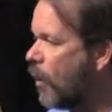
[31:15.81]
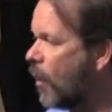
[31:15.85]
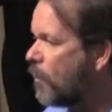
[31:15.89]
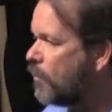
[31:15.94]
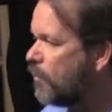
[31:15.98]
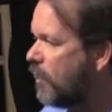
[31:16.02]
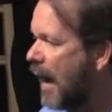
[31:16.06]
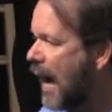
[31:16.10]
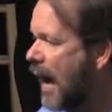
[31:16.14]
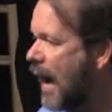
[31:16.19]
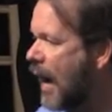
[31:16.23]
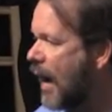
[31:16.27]

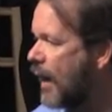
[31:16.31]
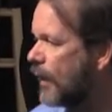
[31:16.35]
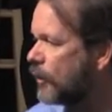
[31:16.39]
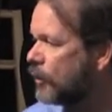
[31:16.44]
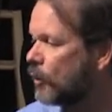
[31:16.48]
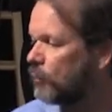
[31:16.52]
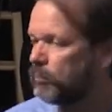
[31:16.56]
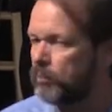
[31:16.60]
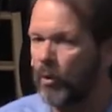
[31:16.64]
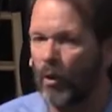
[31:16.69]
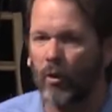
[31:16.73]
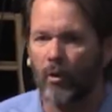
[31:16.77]
abides
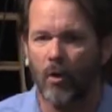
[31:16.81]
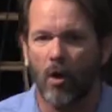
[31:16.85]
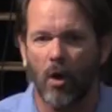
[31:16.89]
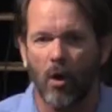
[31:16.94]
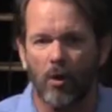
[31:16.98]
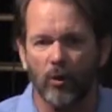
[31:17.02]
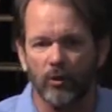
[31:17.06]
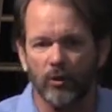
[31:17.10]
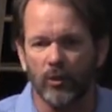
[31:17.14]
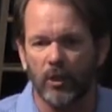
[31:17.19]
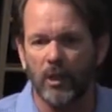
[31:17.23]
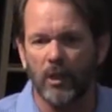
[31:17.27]
upon
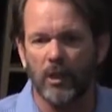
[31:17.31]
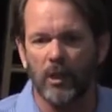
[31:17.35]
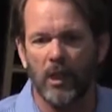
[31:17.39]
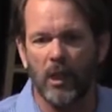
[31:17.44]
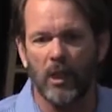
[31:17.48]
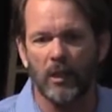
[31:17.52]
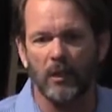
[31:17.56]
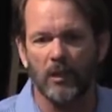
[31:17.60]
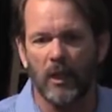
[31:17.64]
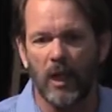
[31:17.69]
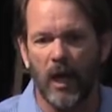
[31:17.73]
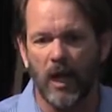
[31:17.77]
all sin and
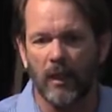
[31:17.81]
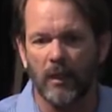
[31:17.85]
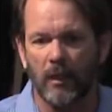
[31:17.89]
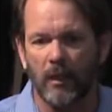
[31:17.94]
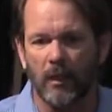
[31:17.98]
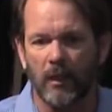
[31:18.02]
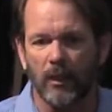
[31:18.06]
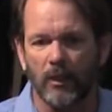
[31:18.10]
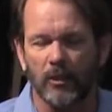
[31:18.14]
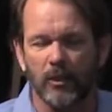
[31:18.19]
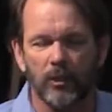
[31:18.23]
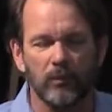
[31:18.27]

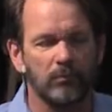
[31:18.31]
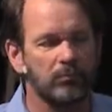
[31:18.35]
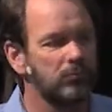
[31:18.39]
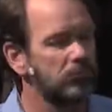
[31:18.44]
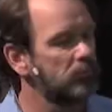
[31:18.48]
ungodliness,